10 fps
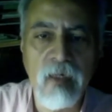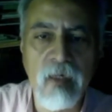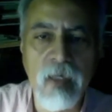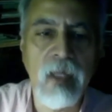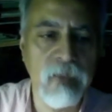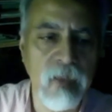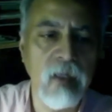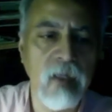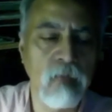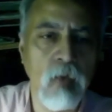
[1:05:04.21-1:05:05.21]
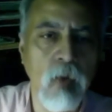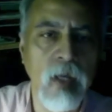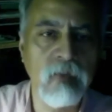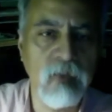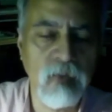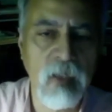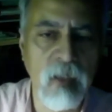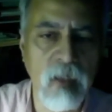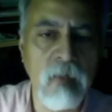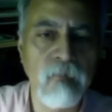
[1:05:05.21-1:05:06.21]
And I think it requires a
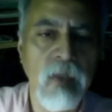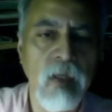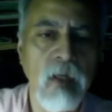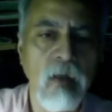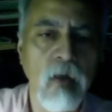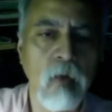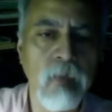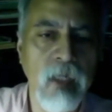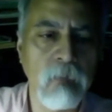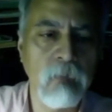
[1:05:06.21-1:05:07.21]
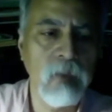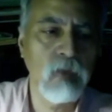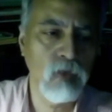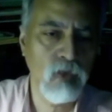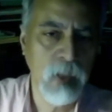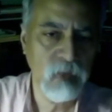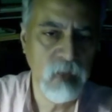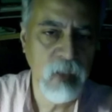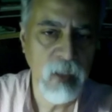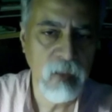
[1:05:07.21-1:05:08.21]
skill of being able to
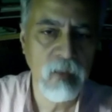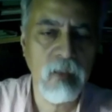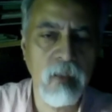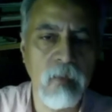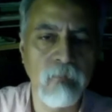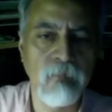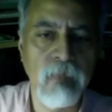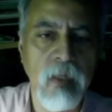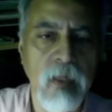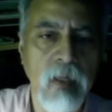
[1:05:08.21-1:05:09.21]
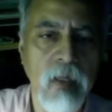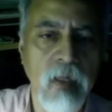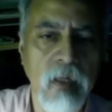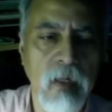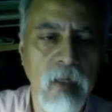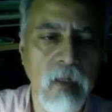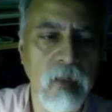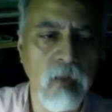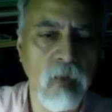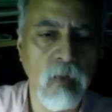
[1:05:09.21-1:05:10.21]
translate, you
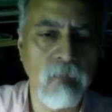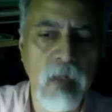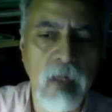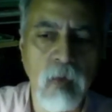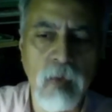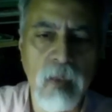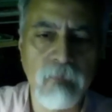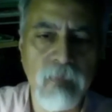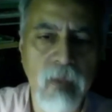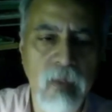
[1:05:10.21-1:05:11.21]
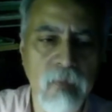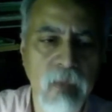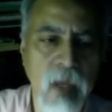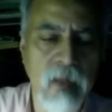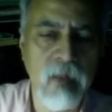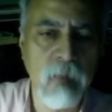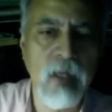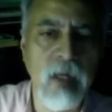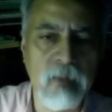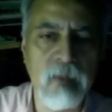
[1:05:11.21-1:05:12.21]
know, our
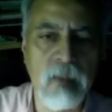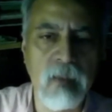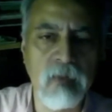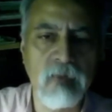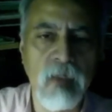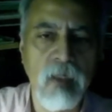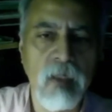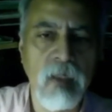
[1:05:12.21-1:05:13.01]
academic articles